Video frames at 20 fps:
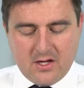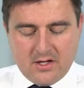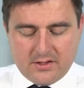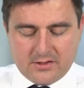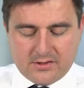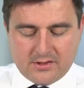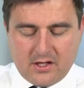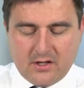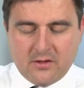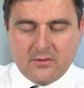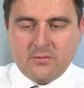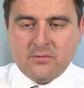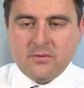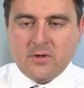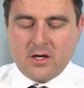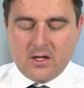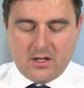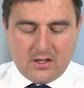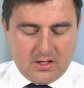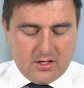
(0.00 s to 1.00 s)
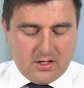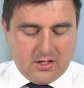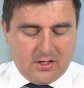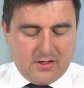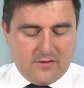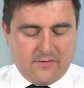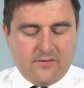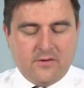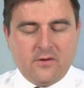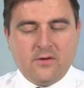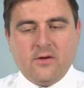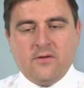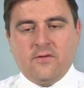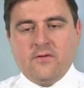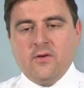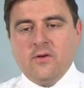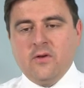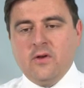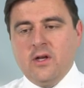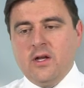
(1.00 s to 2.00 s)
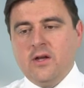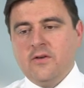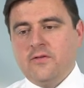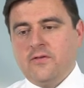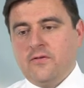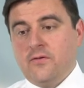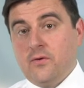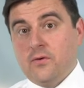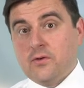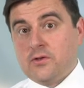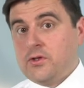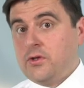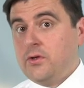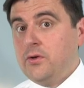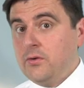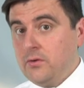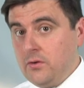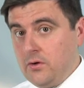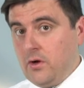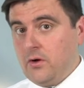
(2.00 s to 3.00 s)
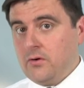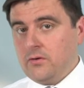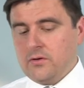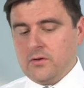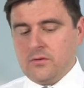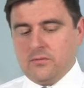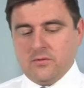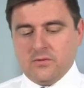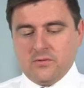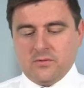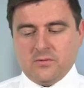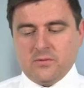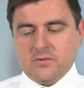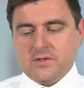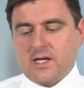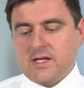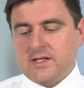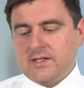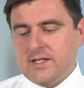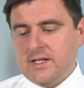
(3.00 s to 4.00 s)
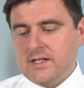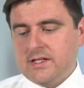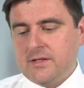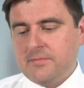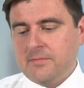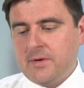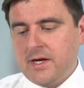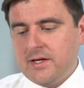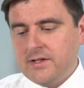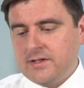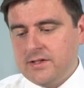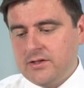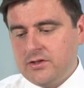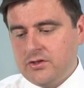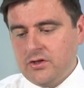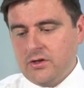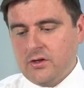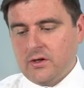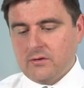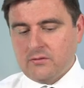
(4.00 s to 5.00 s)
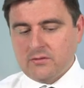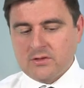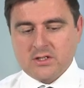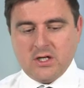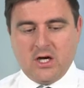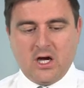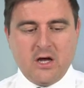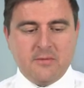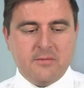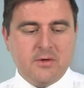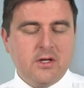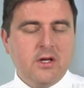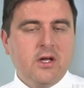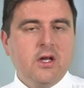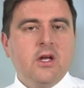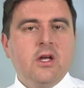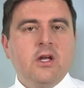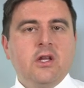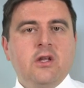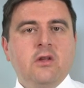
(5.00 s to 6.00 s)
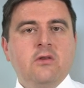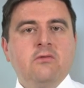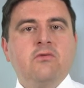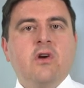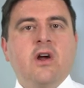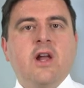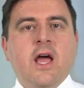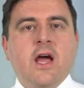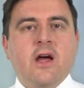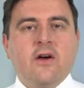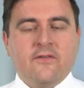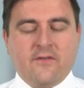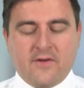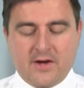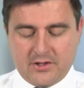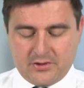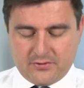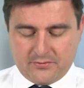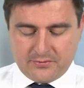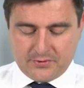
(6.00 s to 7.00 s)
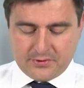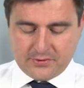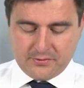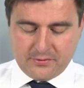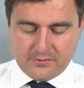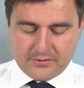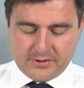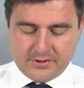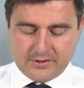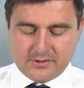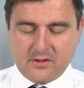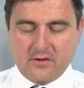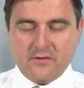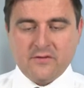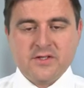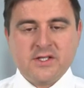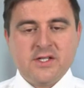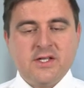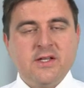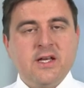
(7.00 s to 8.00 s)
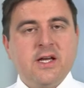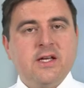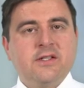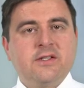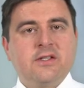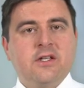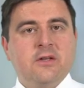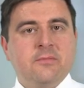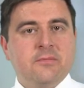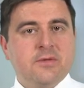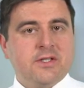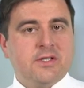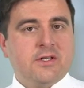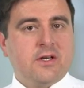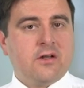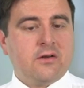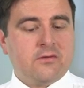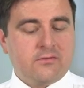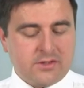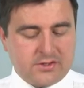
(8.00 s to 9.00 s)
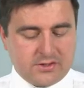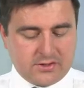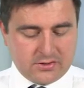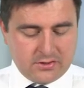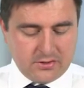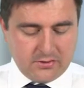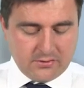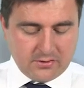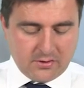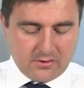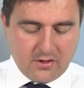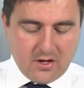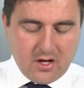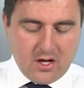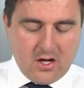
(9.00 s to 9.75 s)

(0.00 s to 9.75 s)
So if you live for too long that was anticipated during your retirement, you run out of financial resources, obviously that's going to be a particular risk to you.